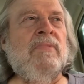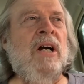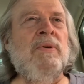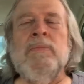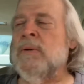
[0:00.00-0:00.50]
I
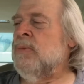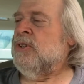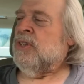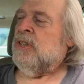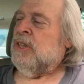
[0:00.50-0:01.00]
remember
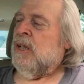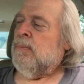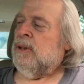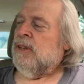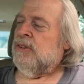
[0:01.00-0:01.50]
just a
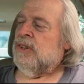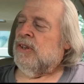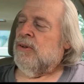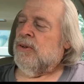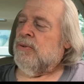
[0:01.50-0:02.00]
couple of years
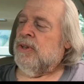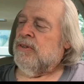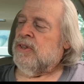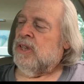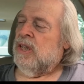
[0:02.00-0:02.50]
ago or 3
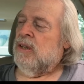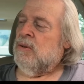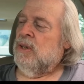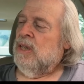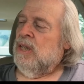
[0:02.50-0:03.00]
years ago